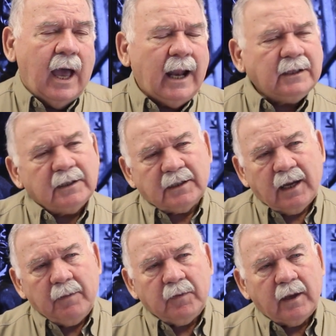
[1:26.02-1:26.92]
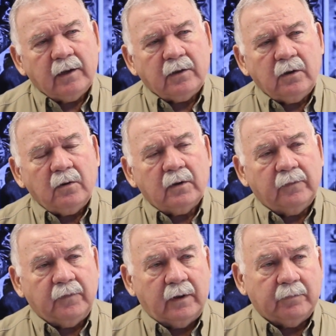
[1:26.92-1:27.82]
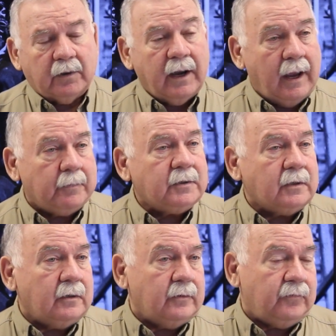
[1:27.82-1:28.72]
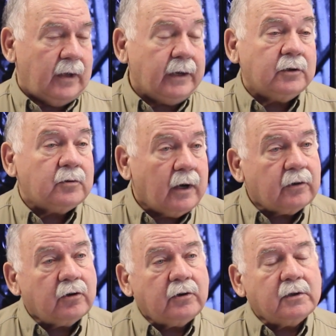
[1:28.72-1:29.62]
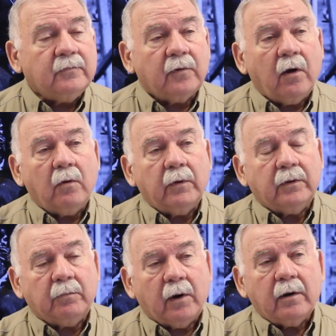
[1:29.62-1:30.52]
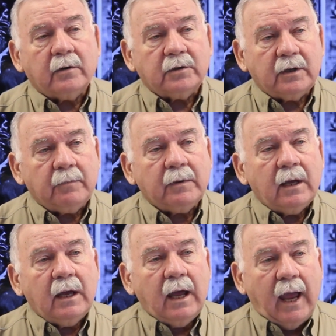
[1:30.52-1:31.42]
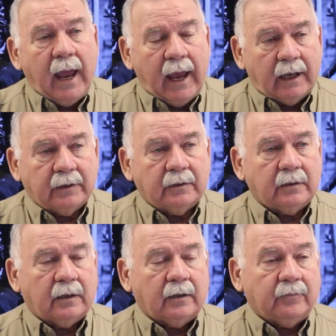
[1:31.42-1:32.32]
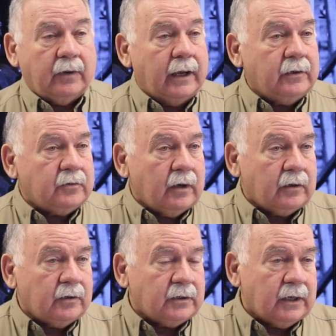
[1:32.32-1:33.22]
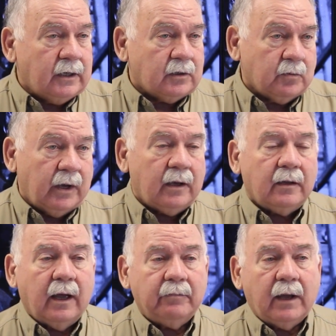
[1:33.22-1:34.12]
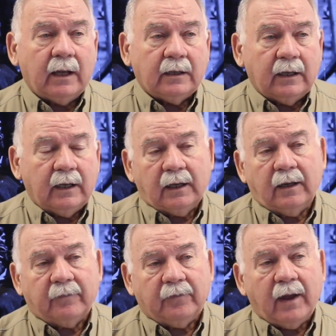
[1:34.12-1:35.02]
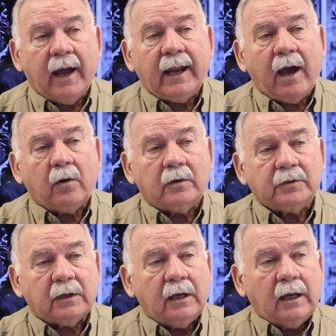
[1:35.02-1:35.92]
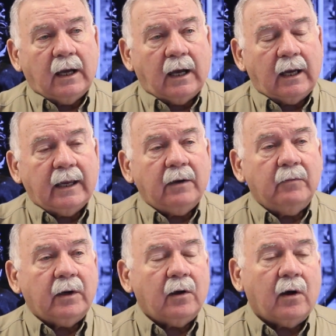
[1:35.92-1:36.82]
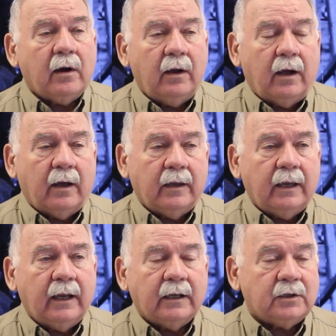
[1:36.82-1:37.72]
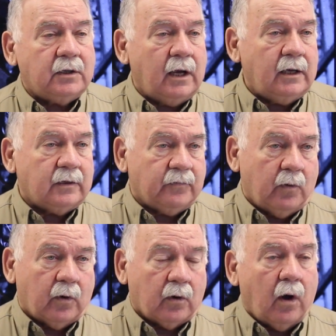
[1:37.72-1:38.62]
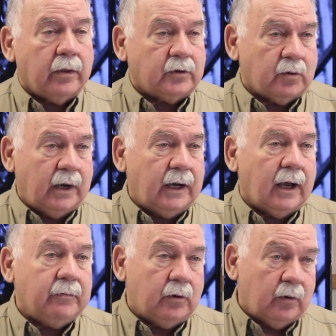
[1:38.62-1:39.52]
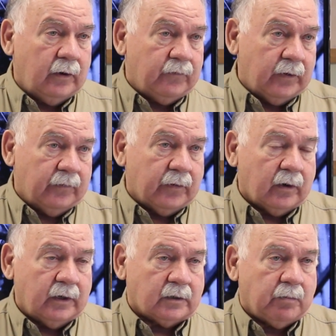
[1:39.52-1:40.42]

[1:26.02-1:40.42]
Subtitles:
And it's the same thing too if perhaps a flight instructor is involved with the partnership and the flight instructor says, well, I'm not getting enough flight hours in exchange for all the training I'm doing for the various